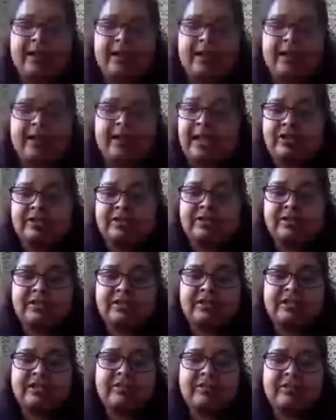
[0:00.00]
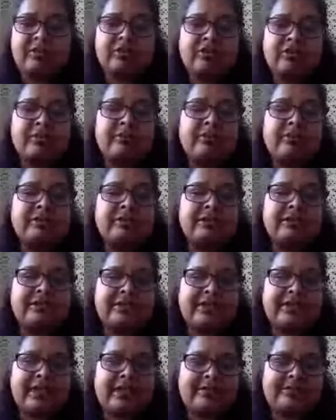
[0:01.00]
life chances, support
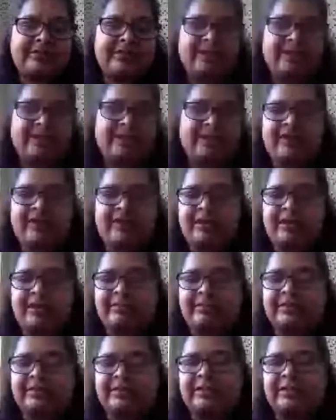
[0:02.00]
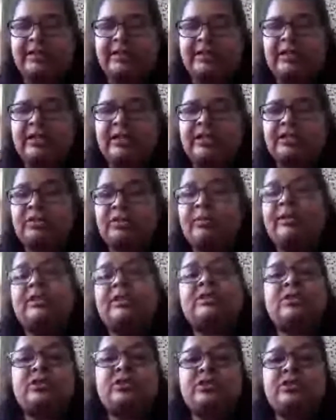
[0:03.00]
communities, and help the environment. So, when
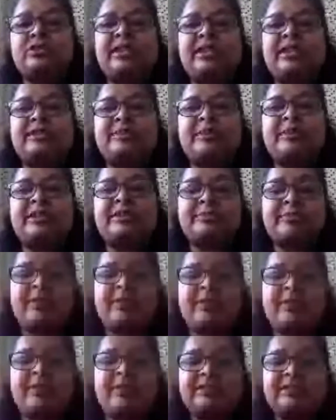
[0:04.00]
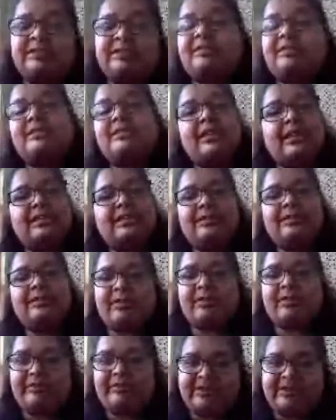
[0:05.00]
a social enterprise profits, society
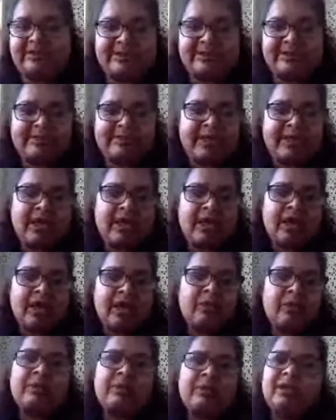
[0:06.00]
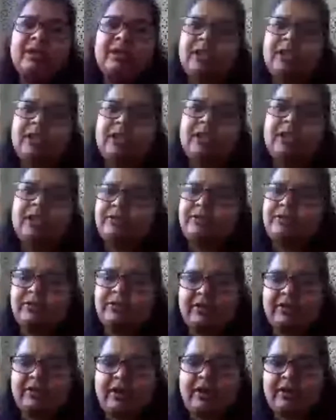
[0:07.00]
profits. When we look at rural
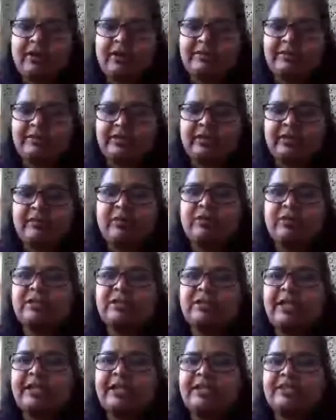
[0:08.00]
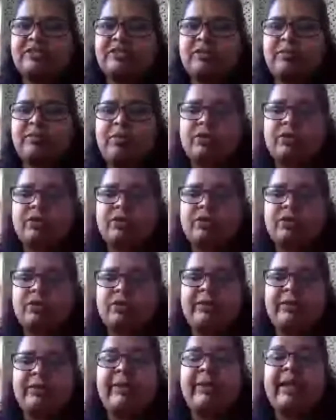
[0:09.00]
economies, though, most studies report on the
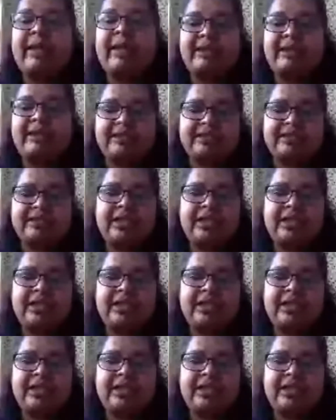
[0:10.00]
barriers